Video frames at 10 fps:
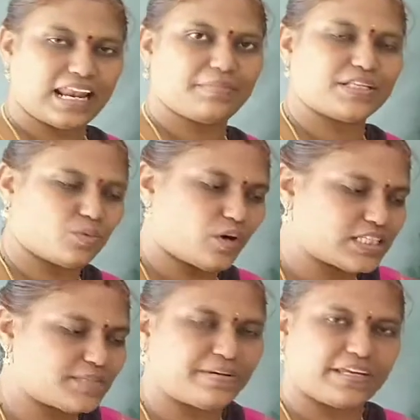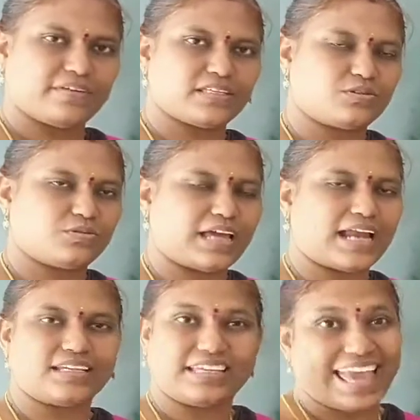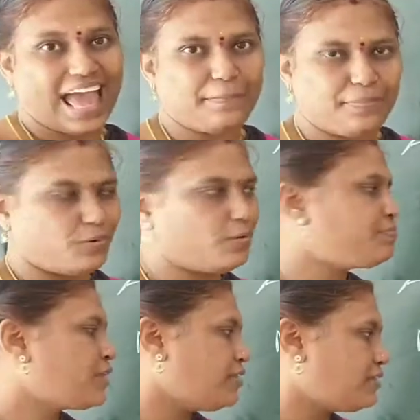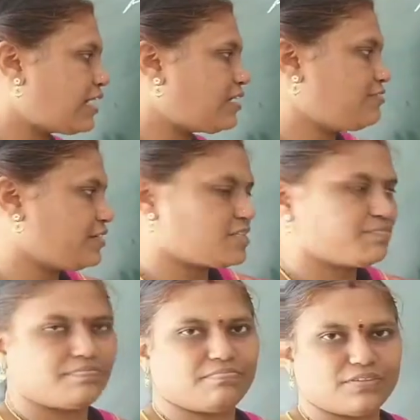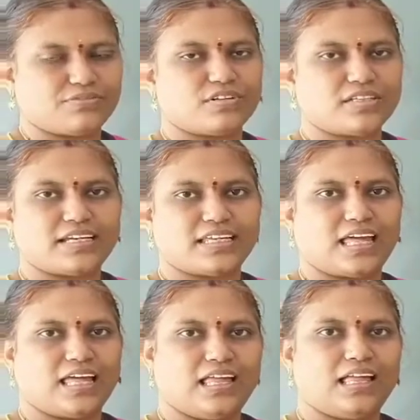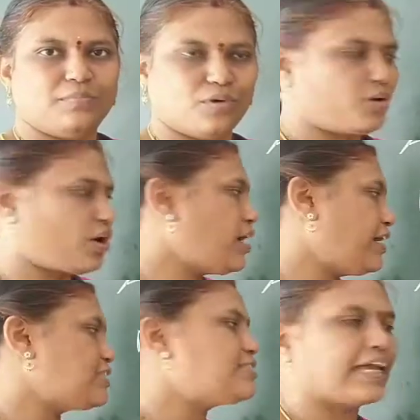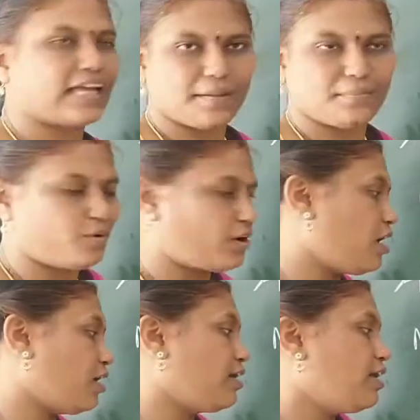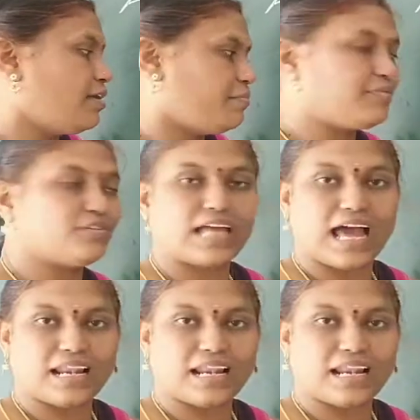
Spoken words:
elements, what is previous to that gap, no? That if it is before that boron, it is Eka boron. Before the